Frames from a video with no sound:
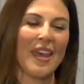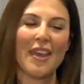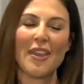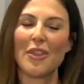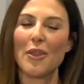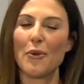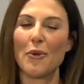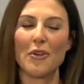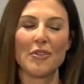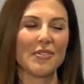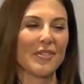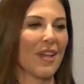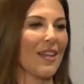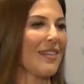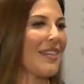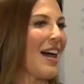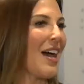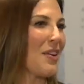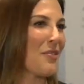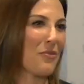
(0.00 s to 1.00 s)
There was a
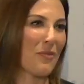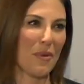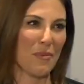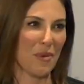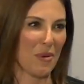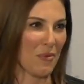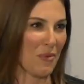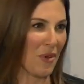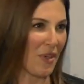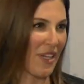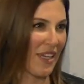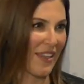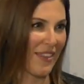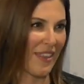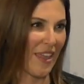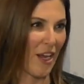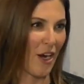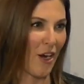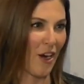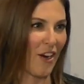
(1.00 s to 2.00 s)
lot of women working
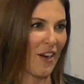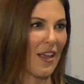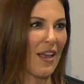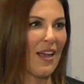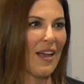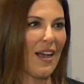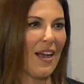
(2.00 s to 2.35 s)
there.